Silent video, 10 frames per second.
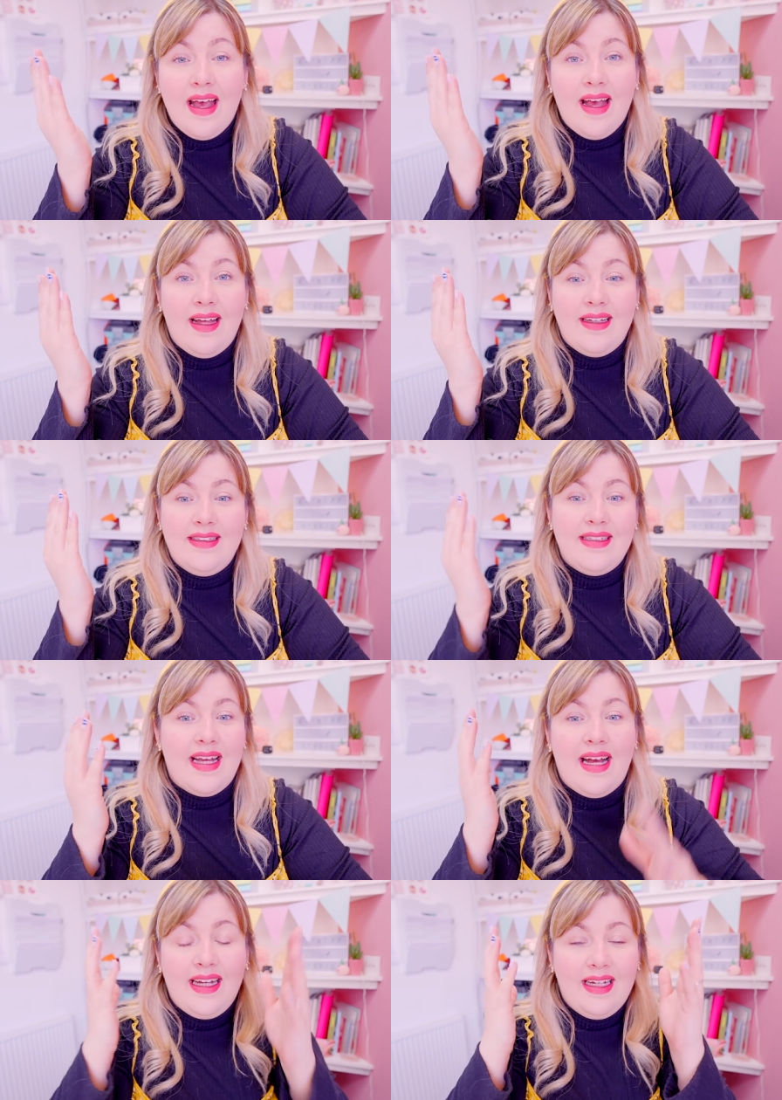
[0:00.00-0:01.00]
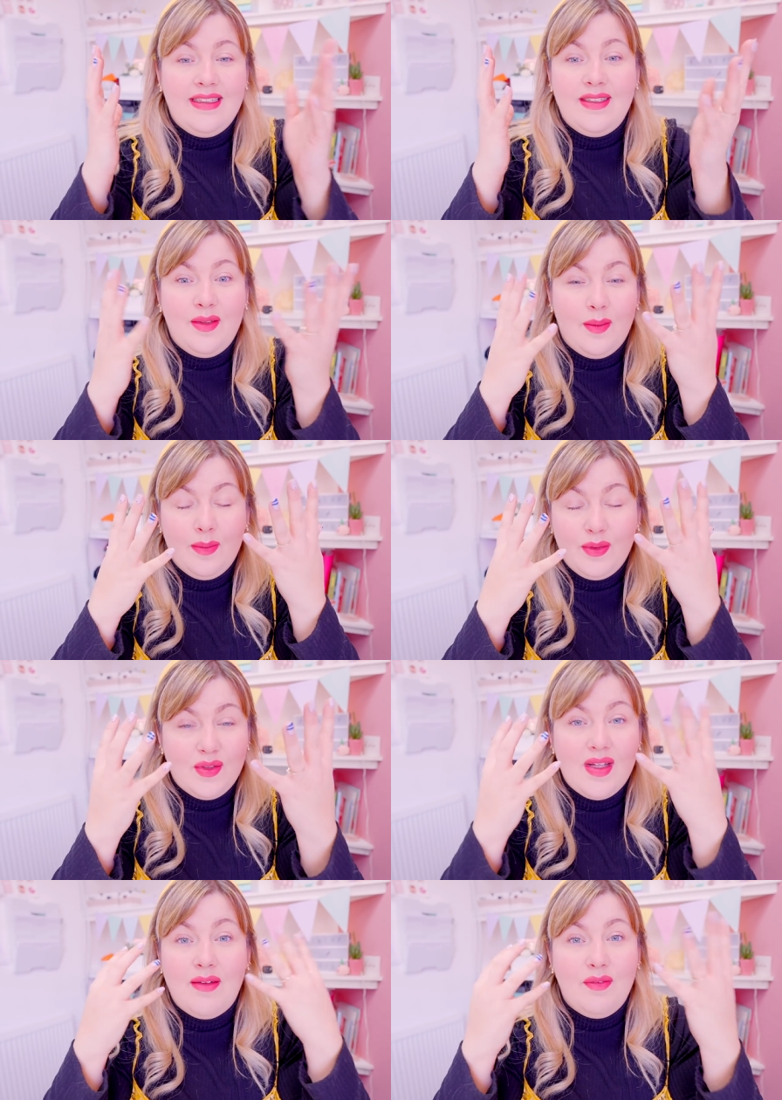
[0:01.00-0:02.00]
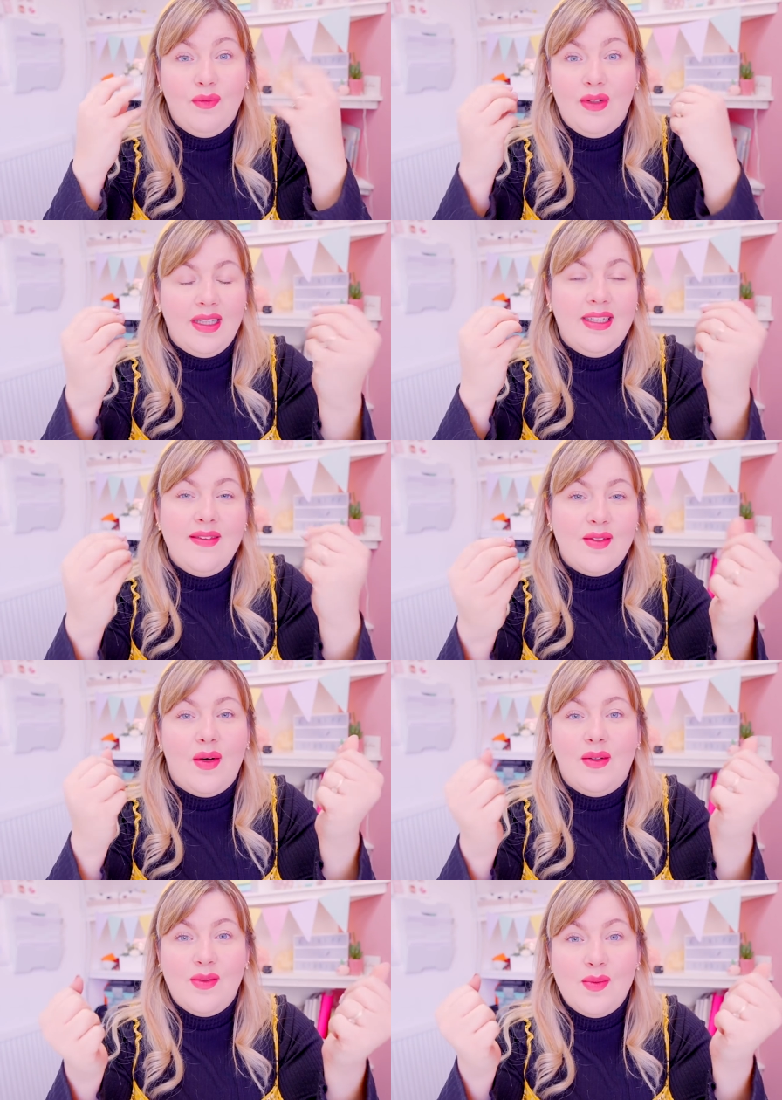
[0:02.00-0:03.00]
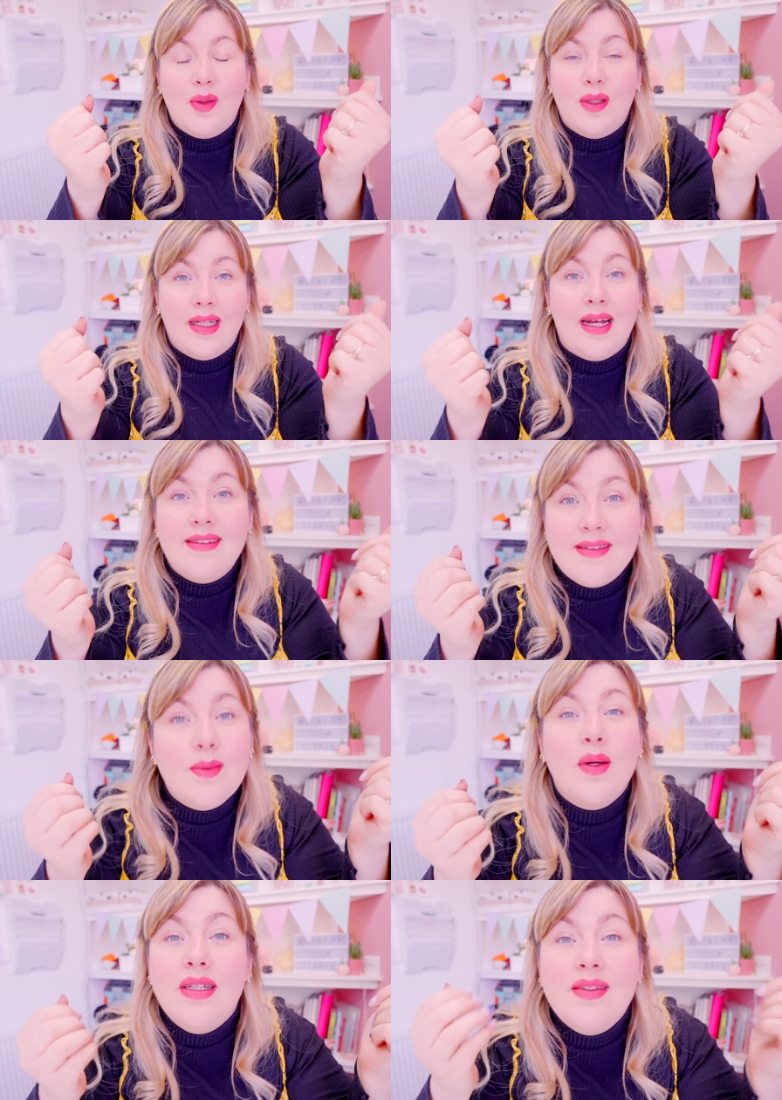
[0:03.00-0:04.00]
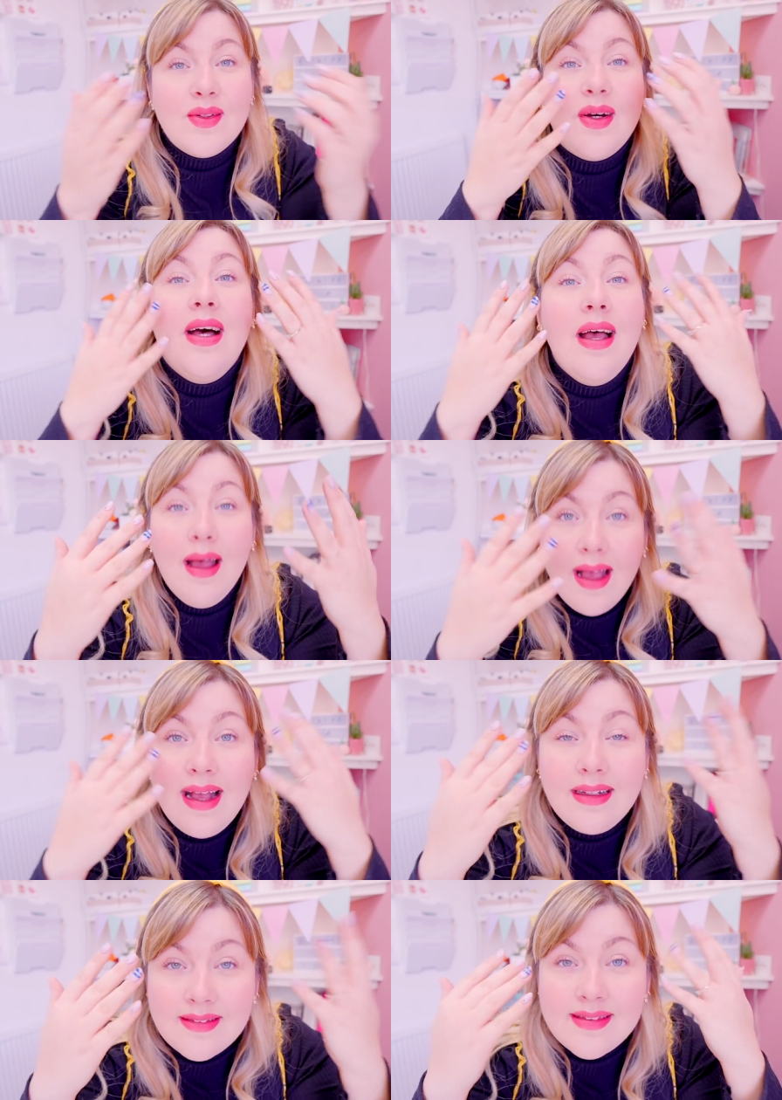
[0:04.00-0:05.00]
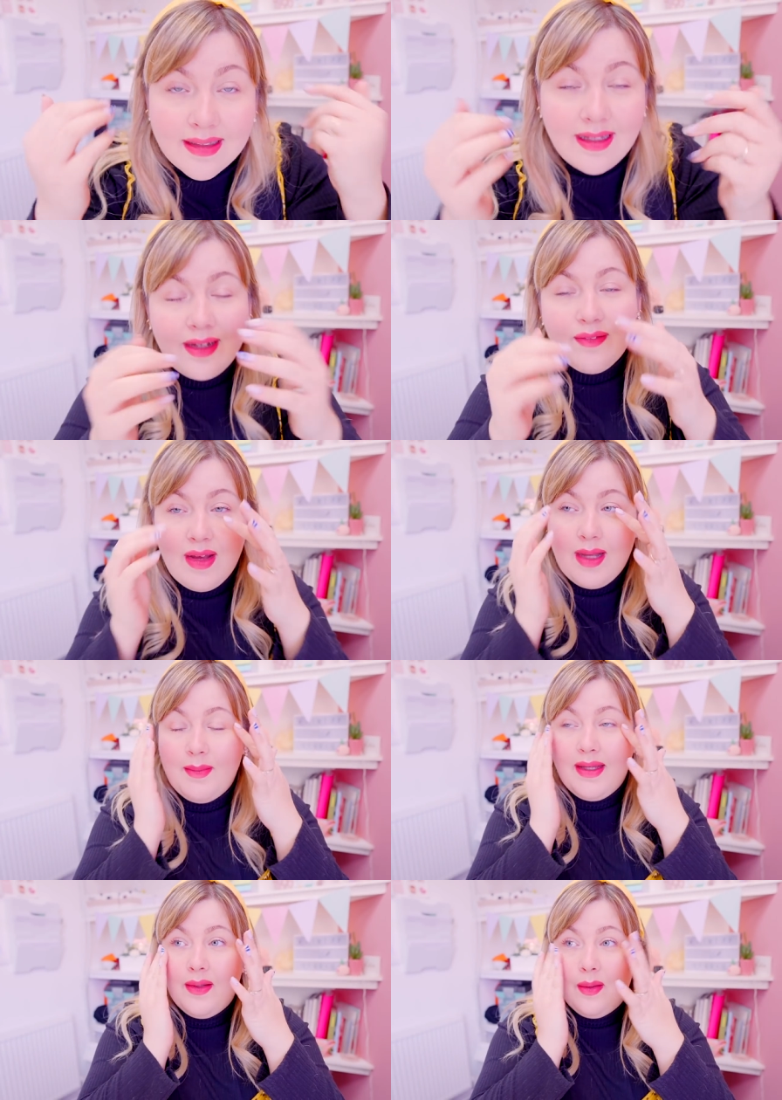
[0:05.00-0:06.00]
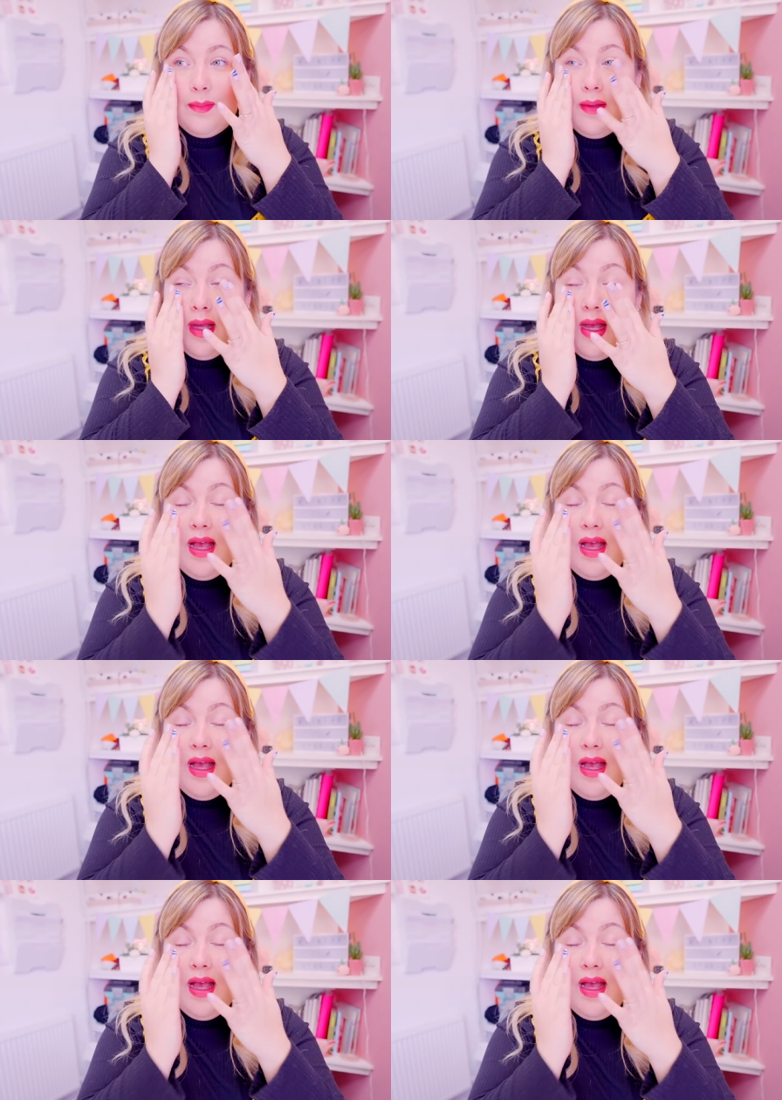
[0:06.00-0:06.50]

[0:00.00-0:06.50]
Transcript: and I ended up just having really sore and swollen eyes this morning so hence the lack of eye makeup.